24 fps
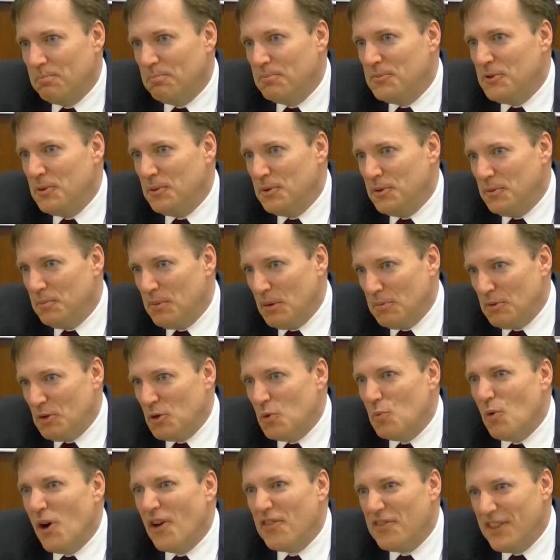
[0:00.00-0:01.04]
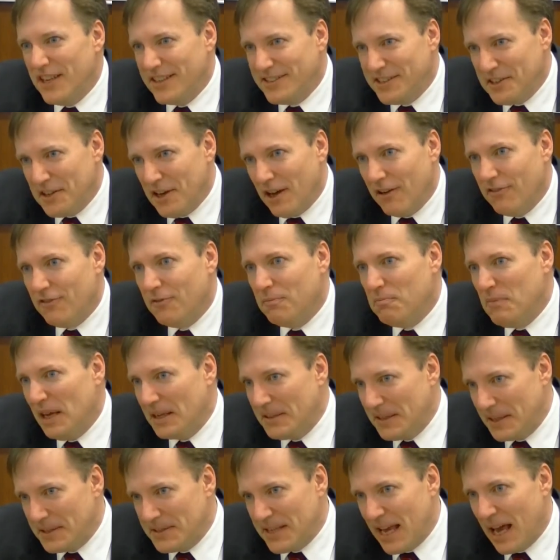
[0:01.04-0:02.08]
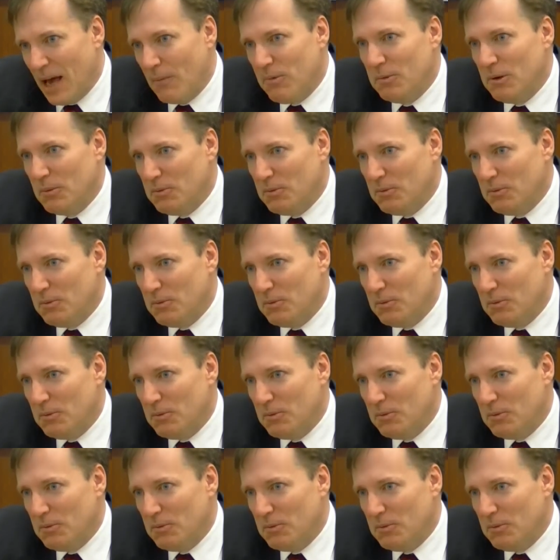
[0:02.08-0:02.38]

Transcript: you people who want things enough make things happen.